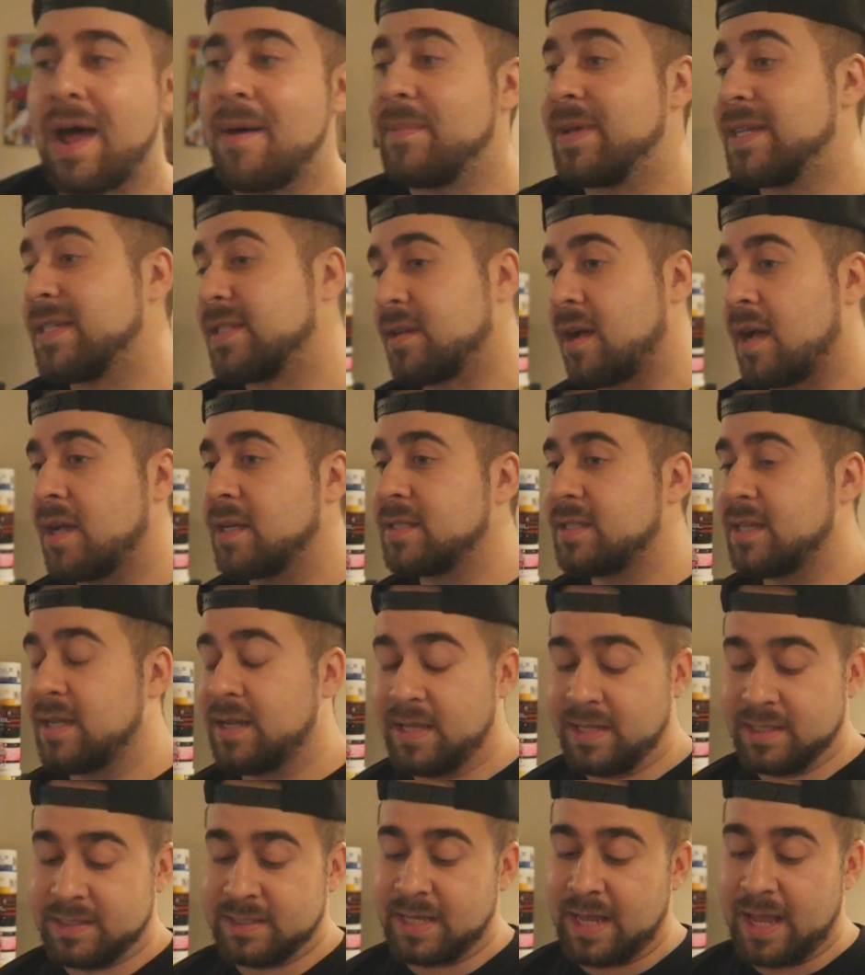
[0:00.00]
I'm exhausted.
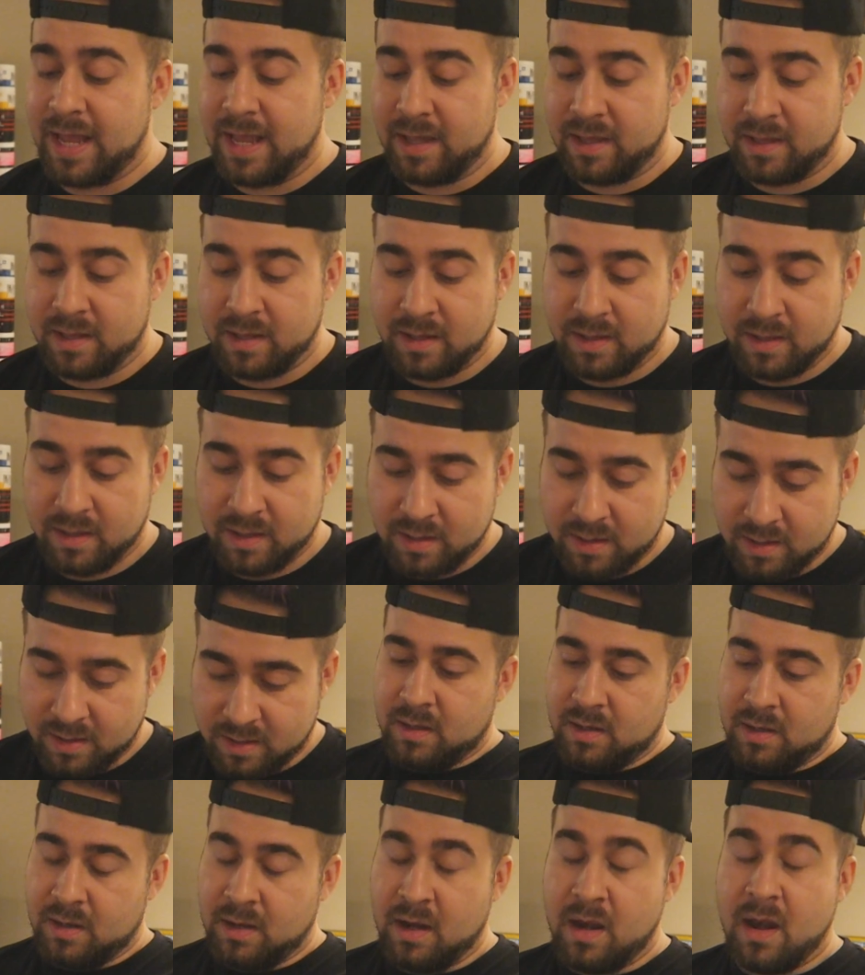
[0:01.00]
It's like
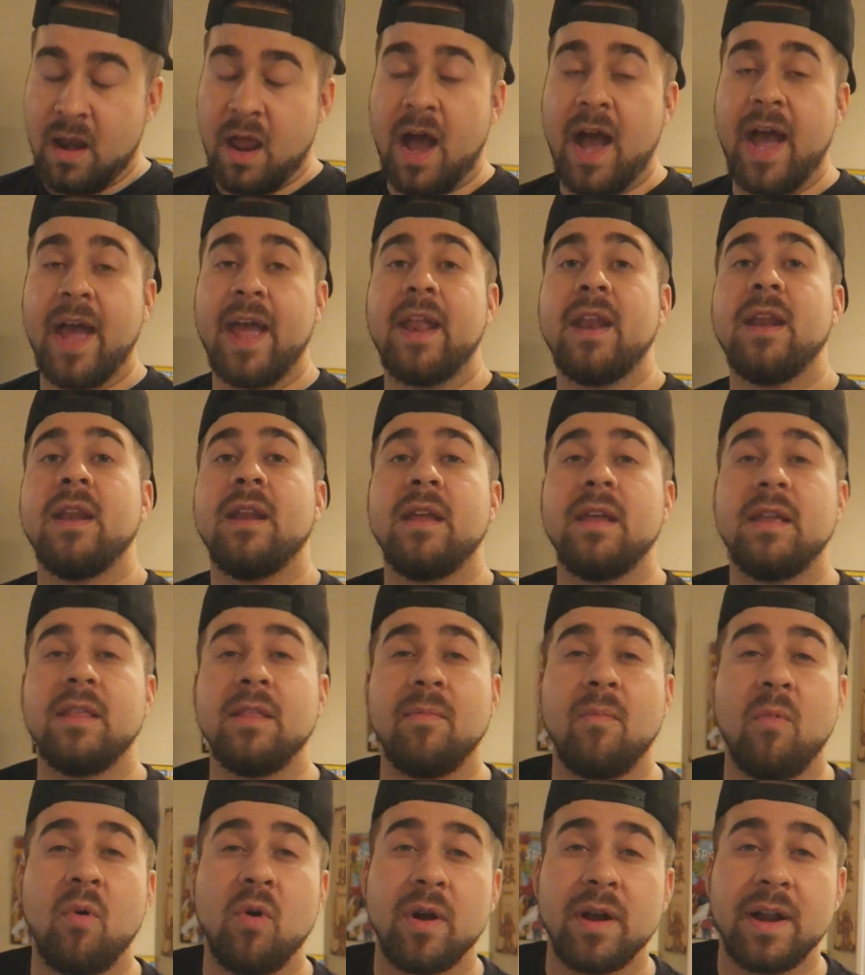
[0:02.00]
9 in
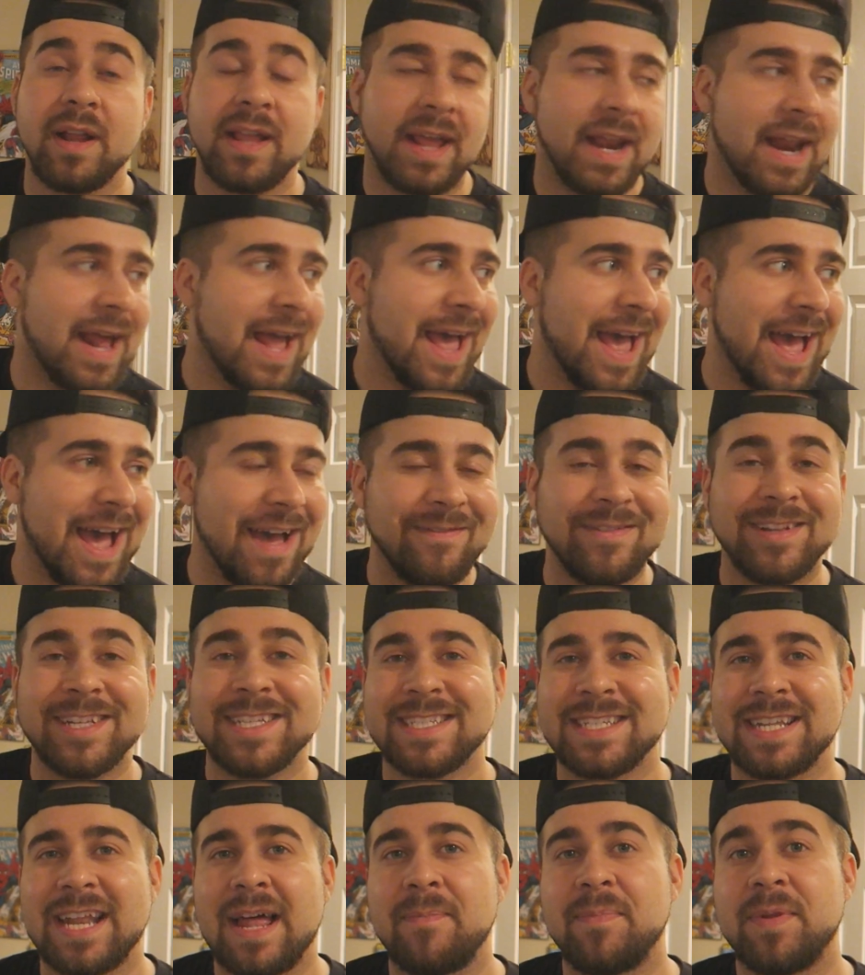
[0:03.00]
the morning and I haven't
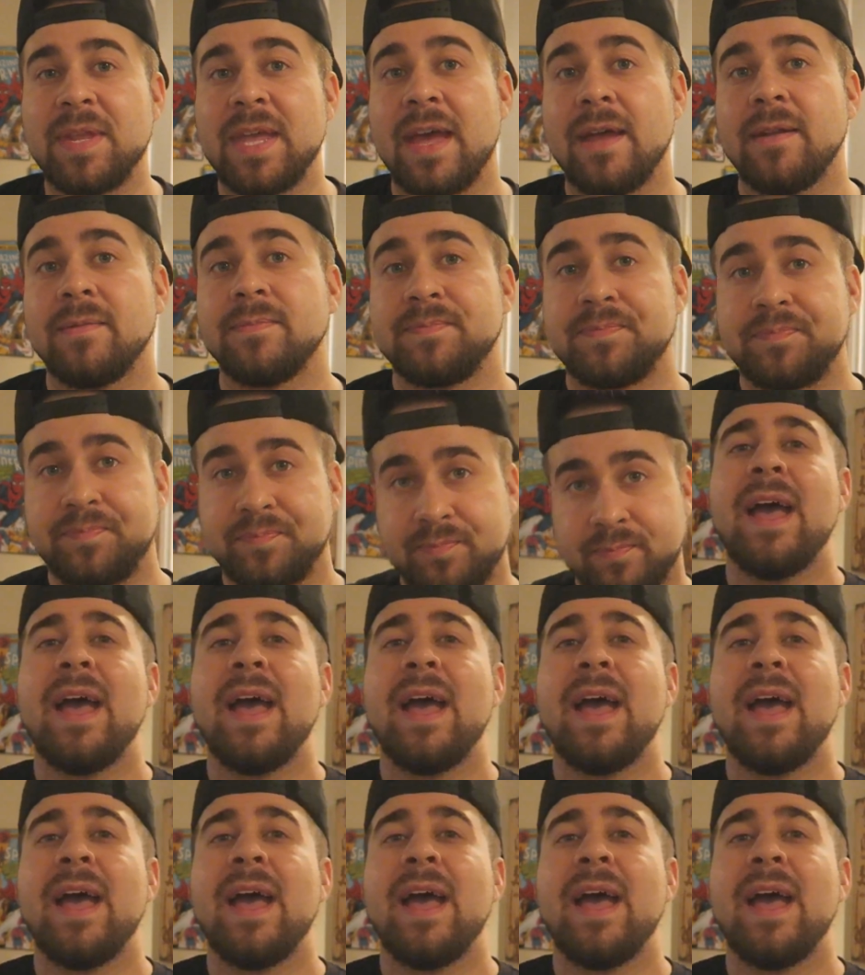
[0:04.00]
slept yet.